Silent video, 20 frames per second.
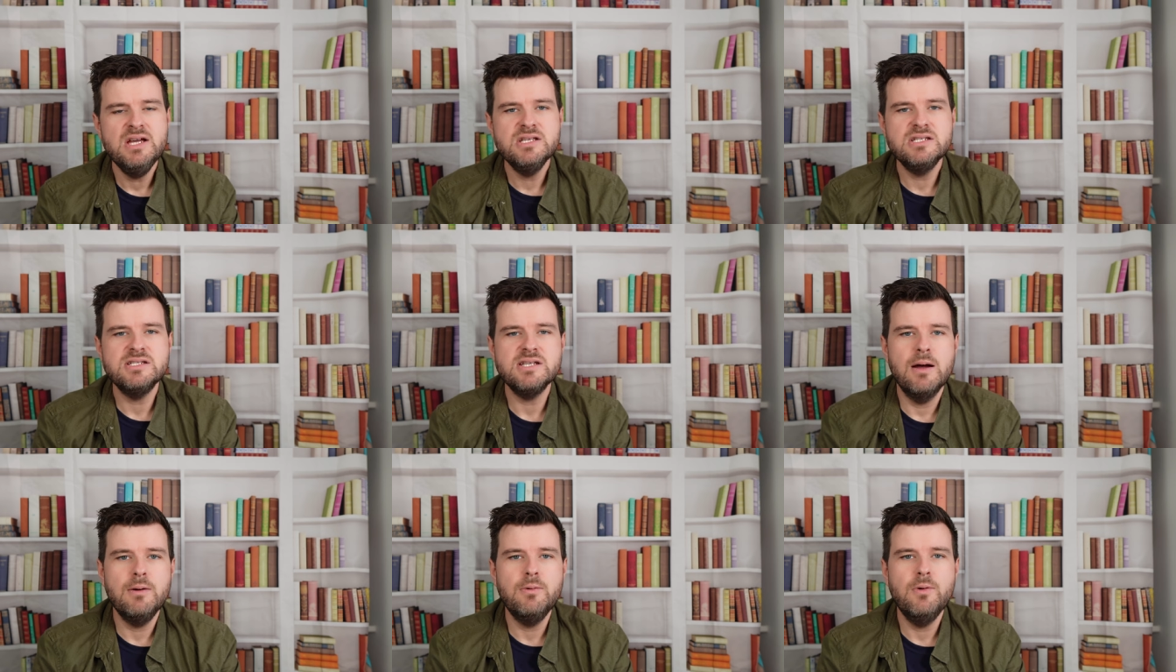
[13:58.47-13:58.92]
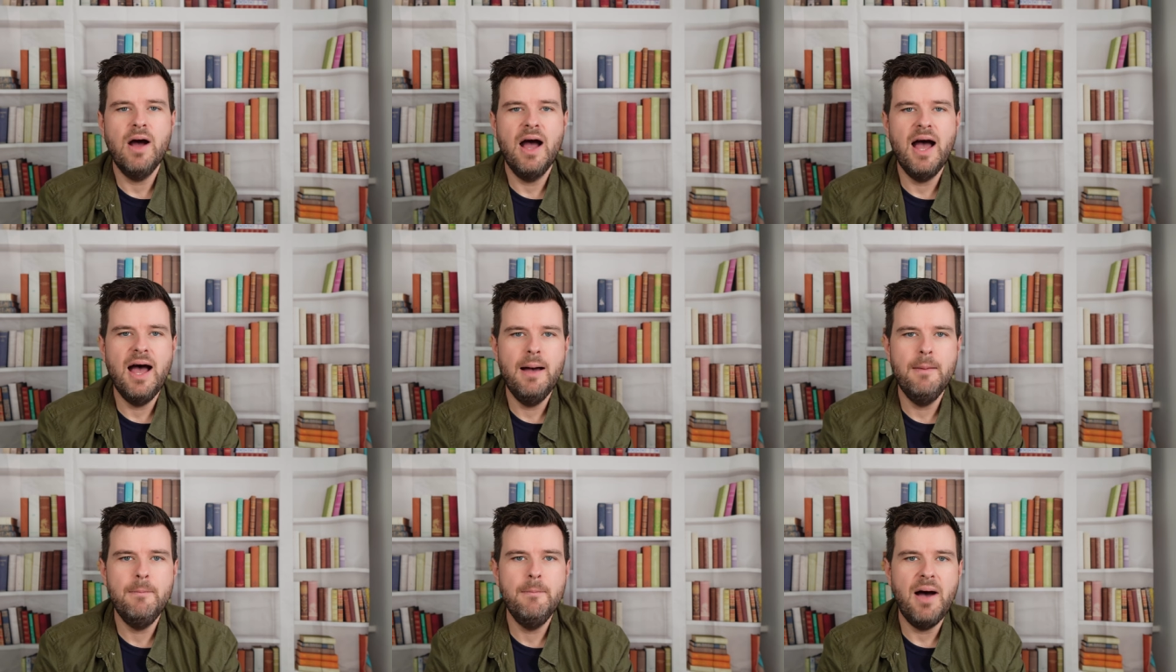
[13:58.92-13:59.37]
So
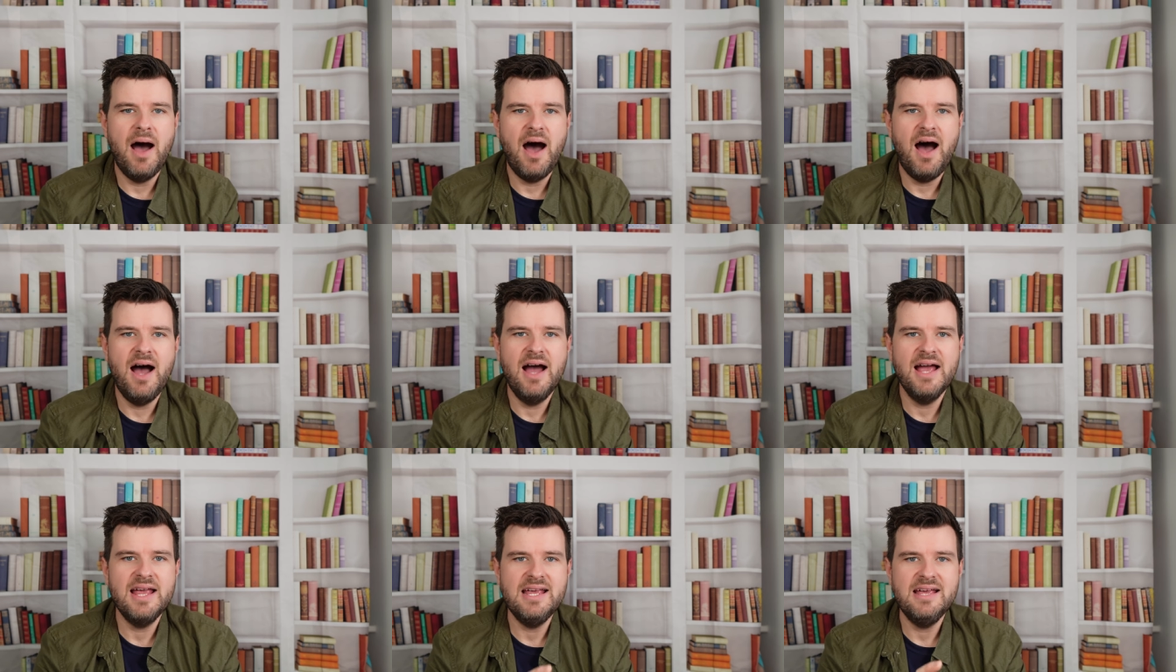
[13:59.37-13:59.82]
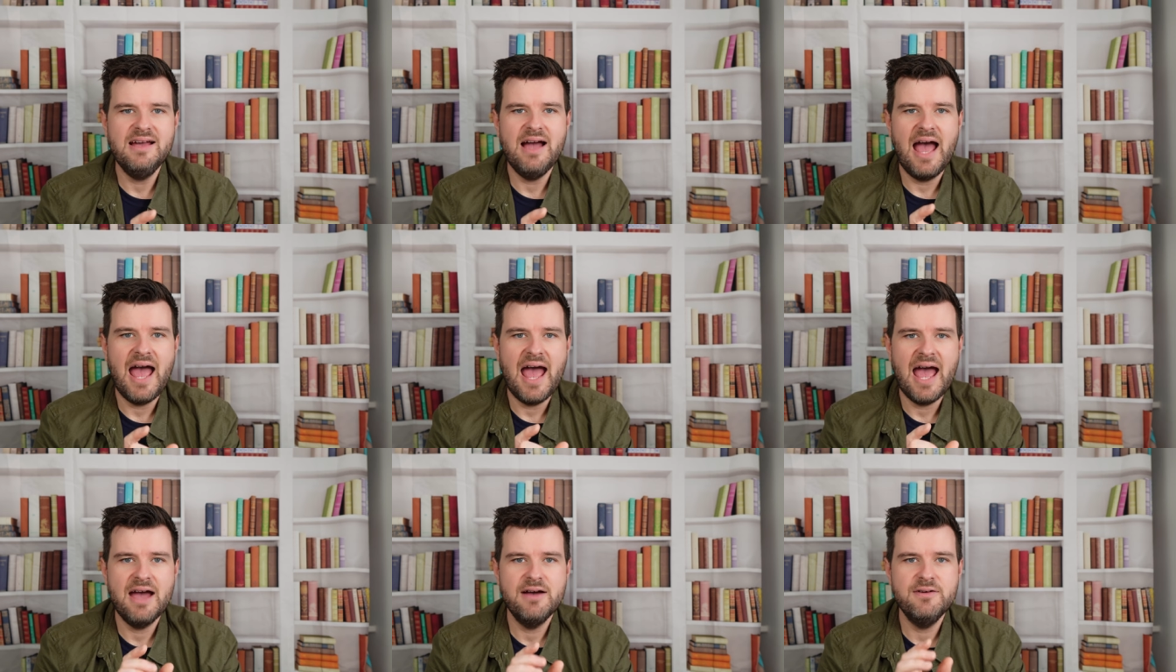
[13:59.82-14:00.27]
I
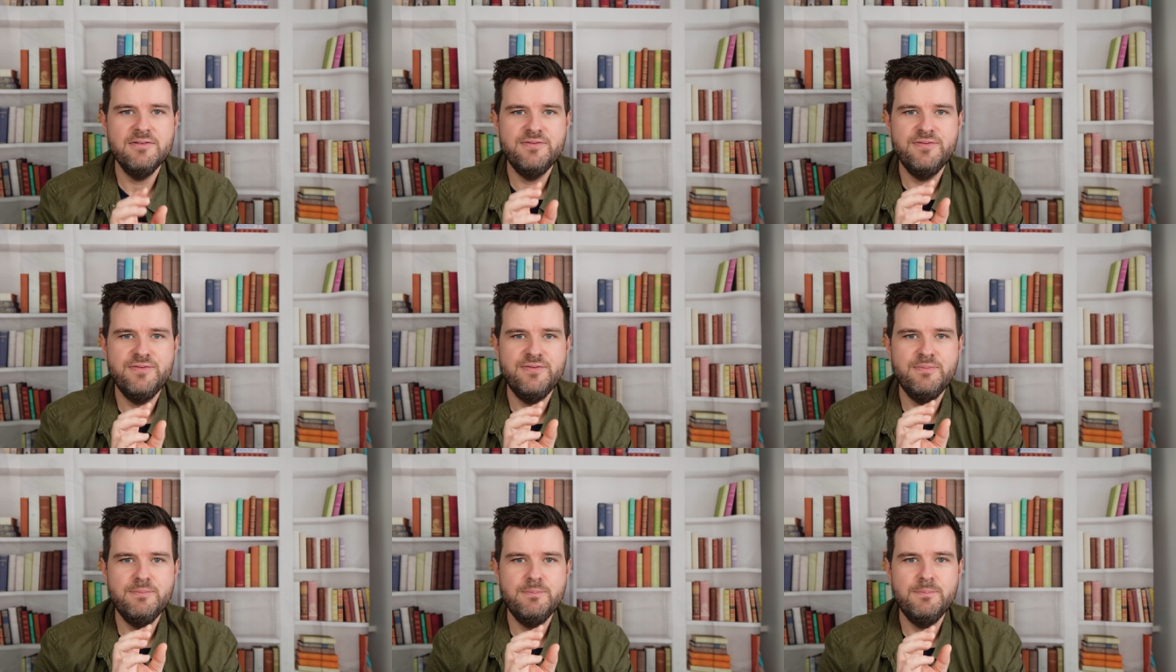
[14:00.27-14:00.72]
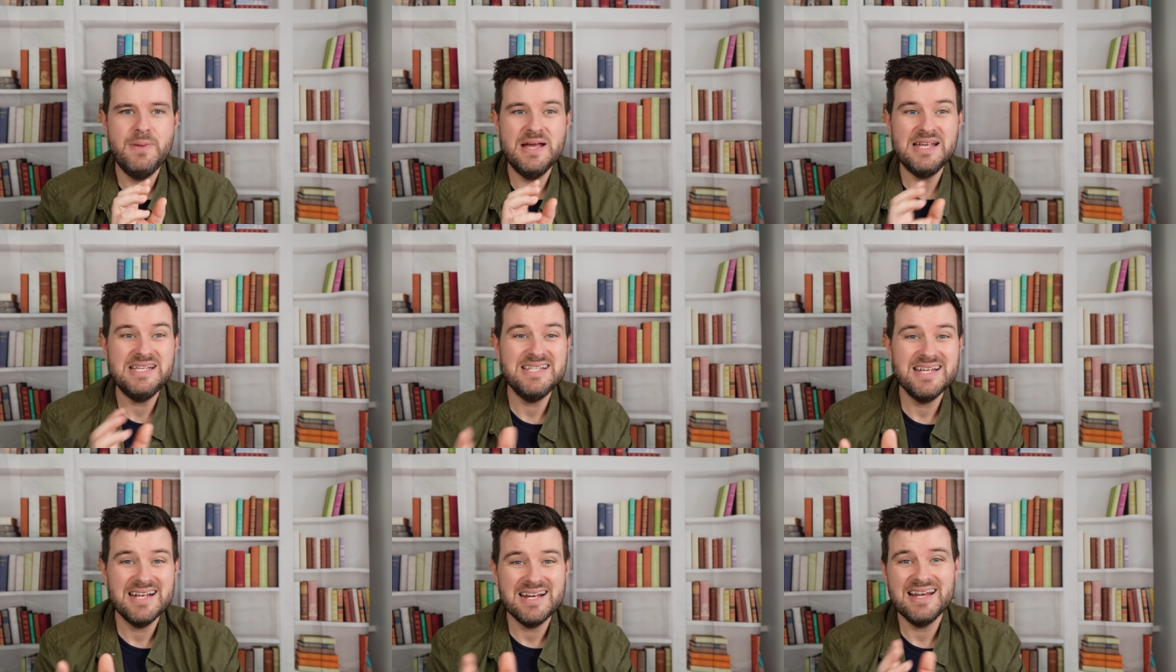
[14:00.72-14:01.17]
have
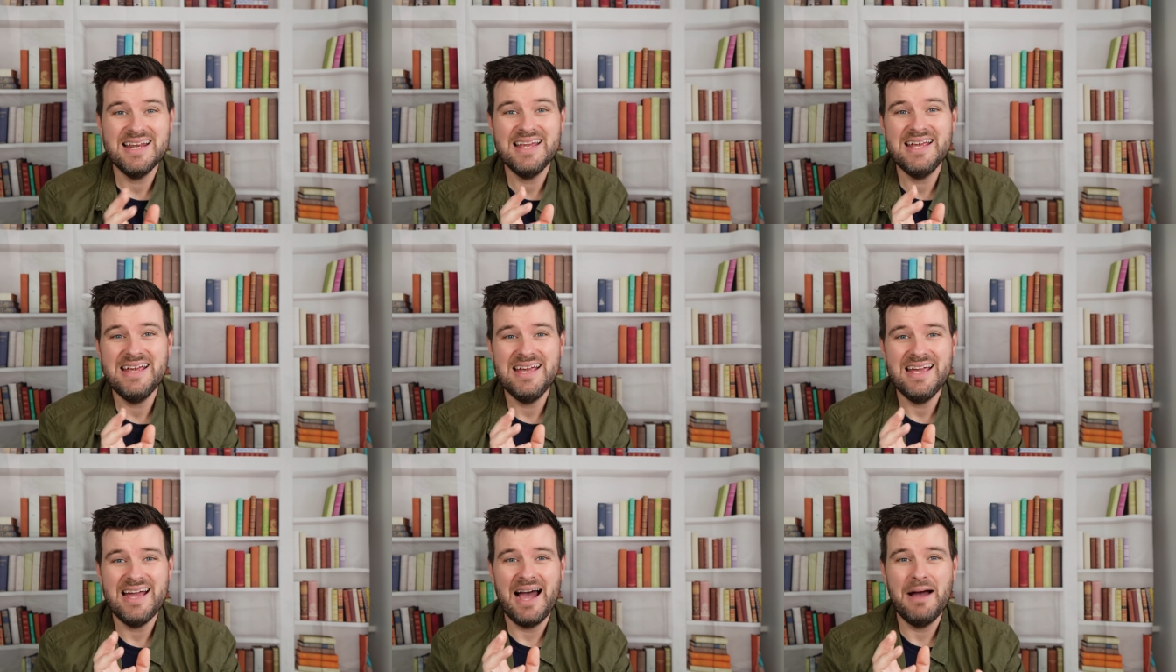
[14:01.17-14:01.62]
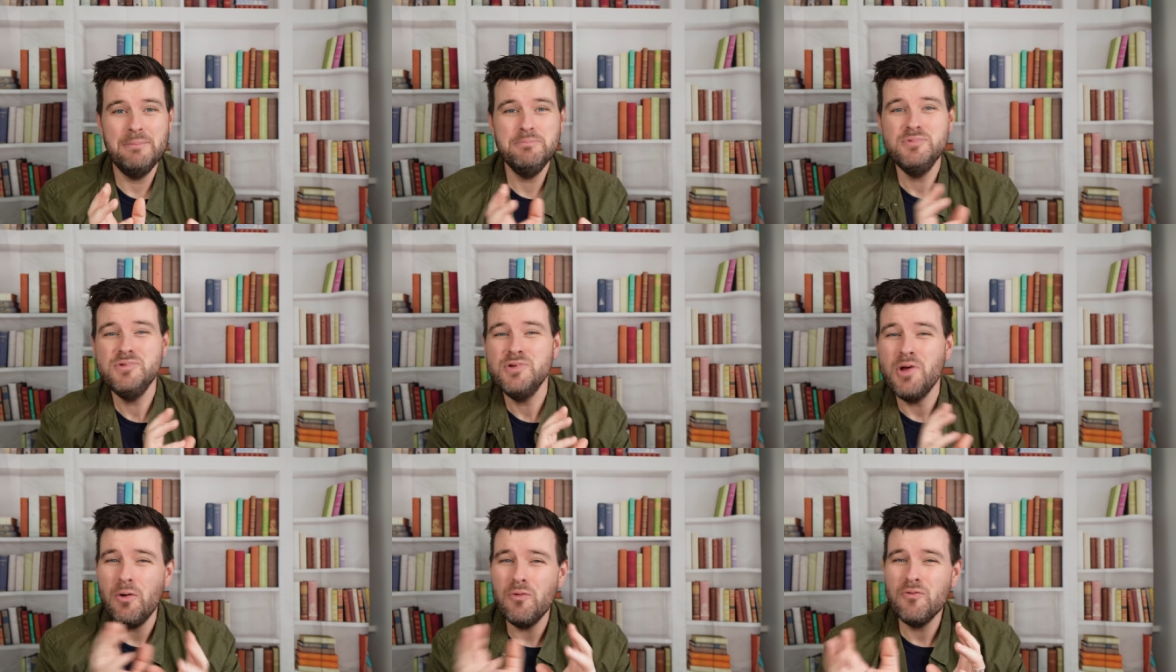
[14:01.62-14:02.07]
basically,
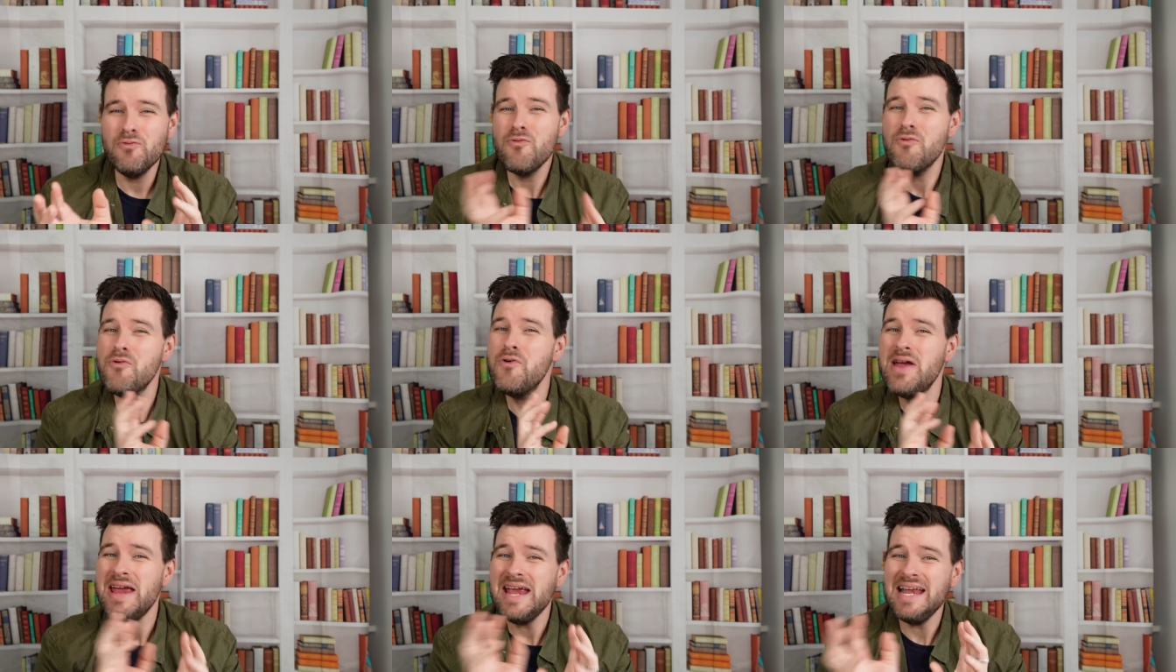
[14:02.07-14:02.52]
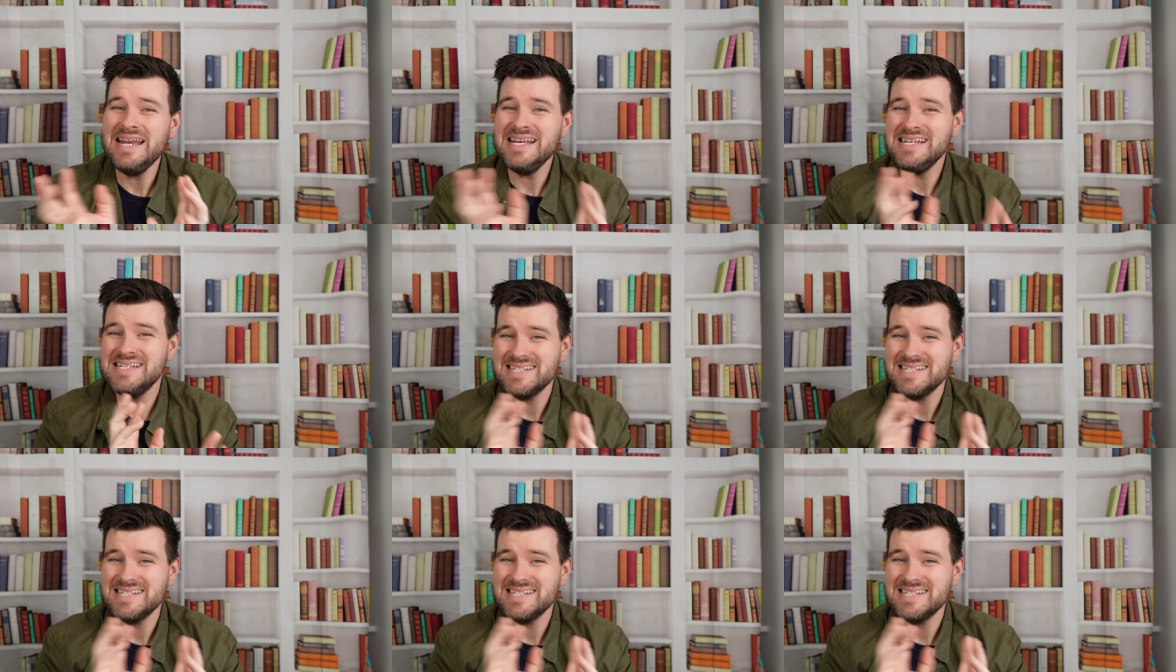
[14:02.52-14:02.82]
I'm not really